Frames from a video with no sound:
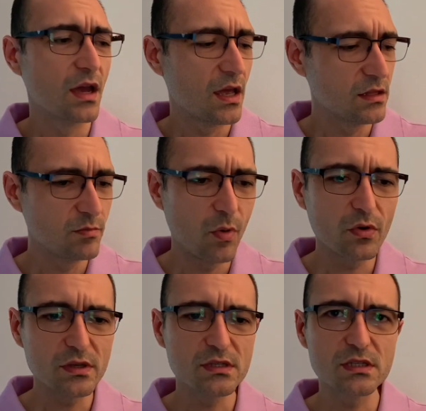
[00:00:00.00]
And the
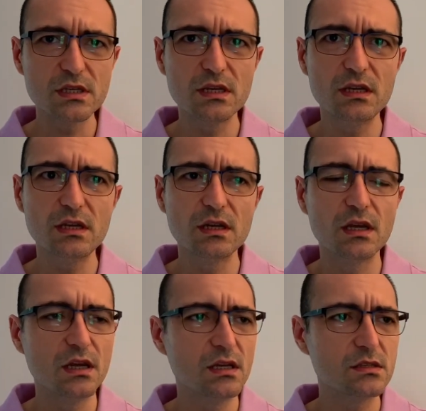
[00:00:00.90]
buoyancy
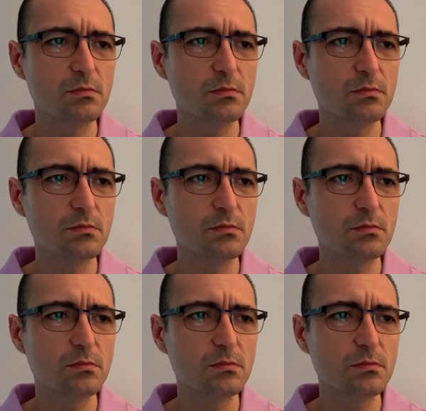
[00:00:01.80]
is